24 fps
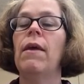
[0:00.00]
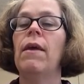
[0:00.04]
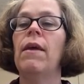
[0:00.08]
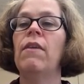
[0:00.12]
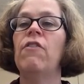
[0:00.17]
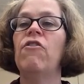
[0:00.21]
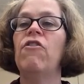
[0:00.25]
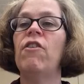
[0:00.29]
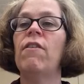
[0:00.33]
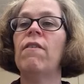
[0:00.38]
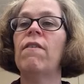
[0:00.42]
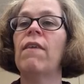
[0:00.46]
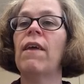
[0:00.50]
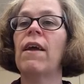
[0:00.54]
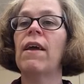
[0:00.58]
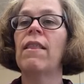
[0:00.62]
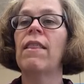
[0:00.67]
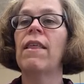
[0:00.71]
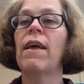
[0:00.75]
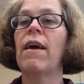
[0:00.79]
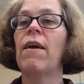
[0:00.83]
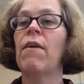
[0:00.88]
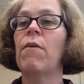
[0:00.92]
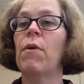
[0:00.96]
And just
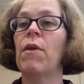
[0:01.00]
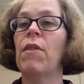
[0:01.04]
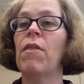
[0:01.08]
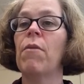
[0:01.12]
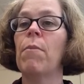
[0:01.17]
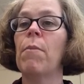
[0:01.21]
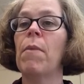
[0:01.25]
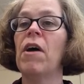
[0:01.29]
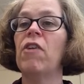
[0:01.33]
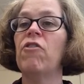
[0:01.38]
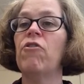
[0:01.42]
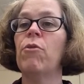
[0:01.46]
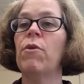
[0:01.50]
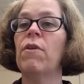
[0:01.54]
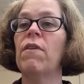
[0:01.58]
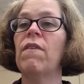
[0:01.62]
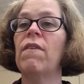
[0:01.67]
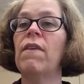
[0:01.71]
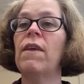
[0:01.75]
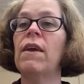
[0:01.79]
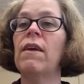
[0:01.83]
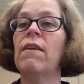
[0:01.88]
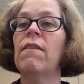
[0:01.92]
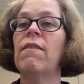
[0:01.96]
like that with Module
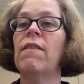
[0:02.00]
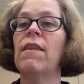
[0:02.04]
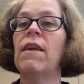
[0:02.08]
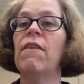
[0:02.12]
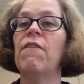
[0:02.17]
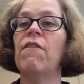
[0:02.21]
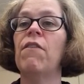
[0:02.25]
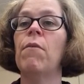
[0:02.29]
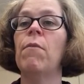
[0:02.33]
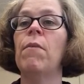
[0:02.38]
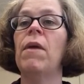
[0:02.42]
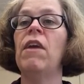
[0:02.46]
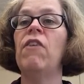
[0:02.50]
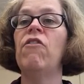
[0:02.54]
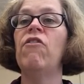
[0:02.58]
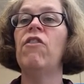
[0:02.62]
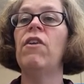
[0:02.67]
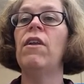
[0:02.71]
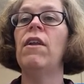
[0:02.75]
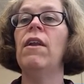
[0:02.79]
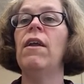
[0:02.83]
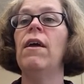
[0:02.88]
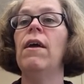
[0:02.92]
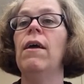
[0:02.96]
6, the
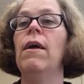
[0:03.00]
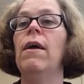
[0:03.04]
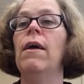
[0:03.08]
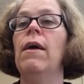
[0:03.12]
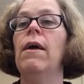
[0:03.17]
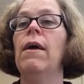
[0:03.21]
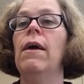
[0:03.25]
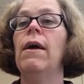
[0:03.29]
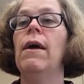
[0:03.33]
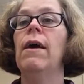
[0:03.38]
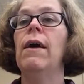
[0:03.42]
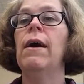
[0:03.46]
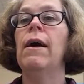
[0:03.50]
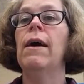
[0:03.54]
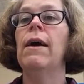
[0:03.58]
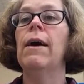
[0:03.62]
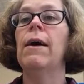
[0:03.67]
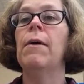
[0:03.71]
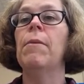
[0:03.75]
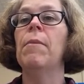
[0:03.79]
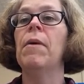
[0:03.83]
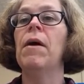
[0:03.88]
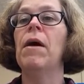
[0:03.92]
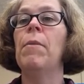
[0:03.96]
information
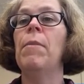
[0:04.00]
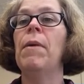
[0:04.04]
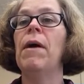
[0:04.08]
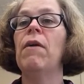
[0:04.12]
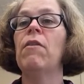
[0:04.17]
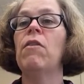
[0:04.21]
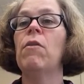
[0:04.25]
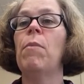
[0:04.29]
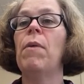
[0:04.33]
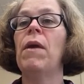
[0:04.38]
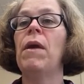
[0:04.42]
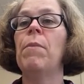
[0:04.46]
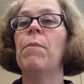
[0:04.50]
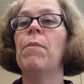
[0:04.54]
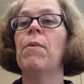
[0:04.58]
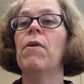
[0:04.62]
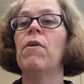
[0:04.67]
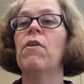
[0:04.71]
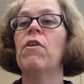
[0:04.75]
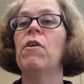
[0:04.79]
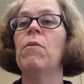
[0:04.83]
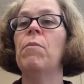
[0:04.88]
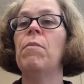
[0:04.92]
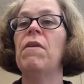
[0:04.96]
about the
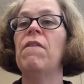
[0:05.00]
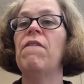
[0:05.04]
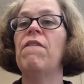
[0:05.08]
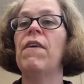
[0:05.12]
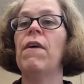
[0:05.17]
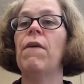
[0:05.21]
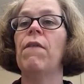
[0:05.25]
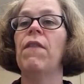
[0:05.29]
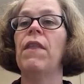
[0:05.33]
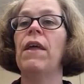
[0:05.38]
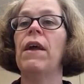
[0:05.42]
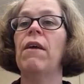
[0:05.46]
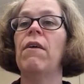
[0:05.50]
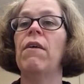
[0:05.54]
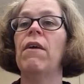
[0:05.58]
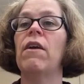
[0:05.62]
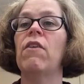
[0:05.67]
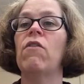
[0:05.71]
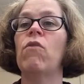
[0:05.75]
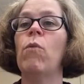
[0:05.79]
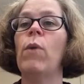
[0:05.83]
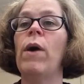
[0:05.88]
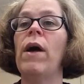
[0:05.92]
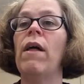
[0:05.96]
paper could be found there
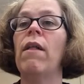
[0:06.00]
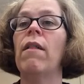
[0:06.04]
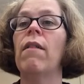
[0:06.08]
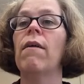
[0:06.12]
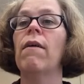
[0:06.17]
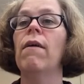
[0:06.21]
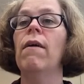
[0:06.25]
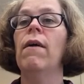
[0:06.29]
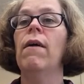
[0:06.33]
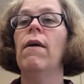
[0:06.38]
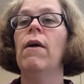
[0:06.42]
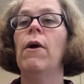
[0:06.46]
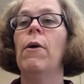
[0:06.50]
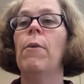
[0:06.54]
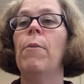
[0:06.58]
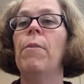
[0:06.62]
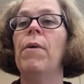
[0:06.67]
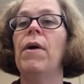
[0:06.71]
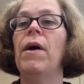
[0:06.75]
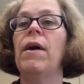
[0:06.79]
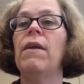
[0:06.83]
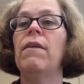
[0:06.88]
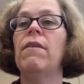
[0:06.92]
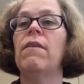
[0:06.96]
as well,
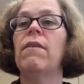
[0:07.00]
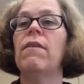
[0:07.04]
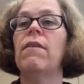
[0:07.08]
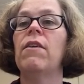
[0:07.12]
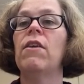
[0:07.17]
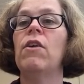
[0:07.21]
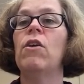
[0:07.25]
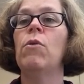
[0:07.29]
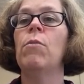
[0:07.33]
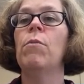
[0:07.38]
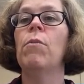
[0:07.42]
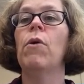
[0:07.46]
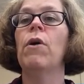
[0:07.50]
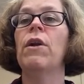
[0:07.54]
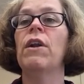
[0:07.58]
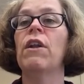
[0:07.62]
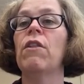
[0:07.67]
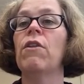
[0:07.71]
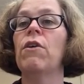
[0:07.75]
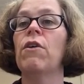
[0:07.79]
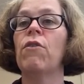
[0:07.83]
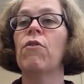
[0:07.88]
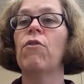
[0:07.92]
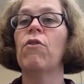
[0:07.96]
but you want
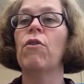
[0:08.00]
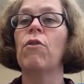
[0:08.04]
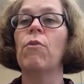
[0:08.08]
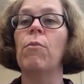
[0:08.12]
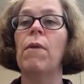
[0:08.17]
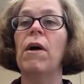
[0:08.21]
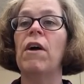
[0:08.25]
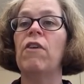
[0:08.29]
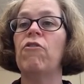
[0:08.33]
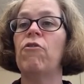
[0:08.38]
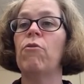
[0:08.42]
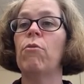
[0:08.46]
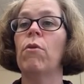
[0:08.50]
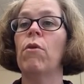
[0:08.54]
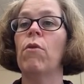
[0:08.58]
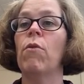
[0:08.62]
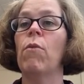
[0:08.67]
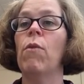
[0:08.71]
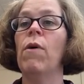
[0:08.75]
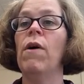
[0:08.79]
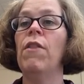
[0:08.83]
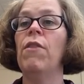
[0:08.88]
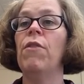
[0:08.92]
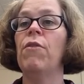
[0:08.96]
to look through
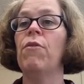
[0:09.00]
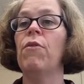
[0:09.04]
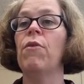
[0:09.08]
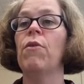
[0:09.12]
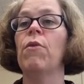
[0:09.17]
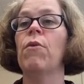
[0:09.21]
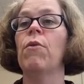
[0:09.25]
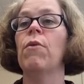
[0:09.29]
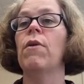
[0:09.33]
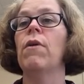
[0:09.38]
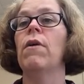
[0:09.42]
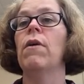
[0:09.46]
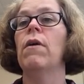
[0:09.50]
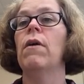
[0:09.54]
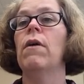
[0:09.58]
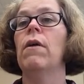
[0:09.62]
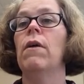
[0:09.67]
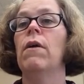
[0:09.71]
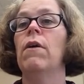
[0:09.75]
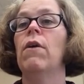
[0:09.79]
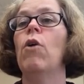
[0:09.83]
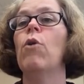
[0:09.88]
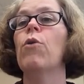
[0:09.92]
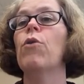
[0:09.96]
Module 1 through,
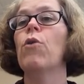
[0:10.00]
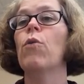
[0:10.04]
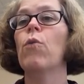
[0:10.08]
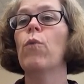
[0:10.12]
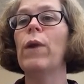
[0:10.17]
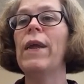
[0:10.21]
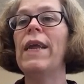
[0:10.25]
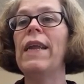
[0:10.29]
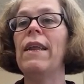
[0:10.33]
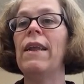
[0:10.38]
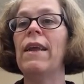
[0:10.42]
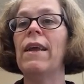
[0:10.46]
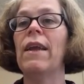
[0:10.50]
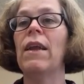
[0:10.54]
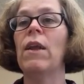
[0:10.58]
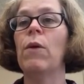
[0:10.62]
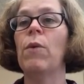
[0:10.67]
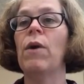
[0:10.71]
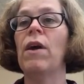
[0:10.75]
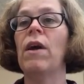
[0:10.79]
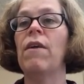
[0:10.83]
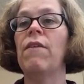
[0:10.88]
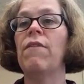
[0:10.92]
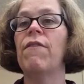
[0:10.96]
or the reading
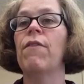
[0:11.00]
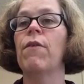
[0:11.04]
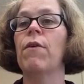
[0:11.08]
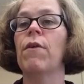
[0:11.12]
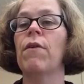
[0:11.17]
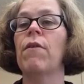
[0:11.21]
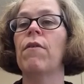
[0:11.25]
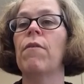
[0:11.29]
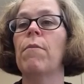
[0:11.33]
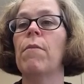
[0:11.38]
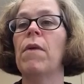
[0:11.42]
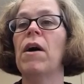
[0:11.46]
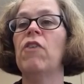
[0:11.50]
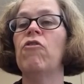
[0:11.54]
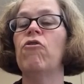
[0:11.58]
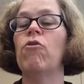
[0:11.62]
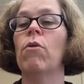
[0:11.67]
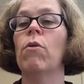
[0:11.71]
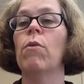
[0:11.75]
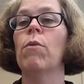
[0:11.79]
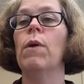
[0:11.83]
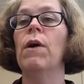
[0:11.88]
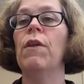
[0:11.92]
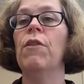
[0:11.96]
anyway, for
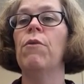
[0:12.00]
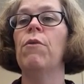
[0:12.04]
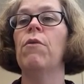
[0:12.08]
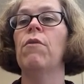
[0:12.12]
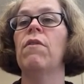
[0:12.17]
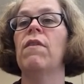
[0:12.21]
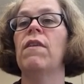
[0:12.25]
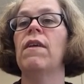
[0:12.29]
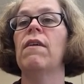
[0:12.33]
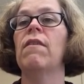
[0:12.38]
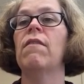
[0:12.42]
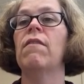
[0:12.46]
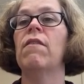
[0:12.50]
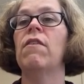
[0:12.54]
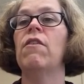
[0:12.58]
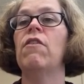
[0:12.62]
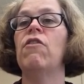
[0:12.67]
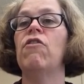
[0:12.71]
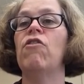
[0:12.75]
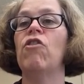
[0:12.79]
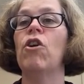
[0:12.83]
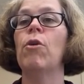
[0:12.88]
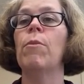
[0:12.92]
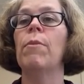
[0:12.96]
Module 1 through 6 to
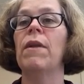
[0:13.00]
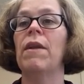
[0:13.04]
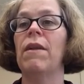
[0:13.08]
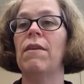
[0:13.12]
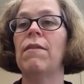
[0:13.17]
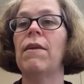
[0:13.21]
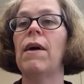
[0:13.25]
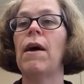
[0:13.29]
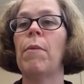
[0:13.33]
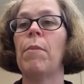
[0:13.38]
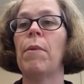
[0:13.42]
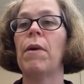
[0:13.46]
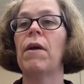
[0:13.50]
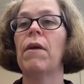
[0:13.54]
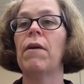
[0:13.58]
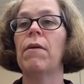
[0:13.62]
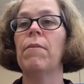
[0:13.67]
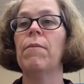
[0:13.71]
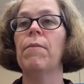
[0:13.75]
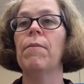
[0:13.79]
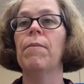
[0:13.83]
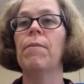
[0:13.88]
determine a topic.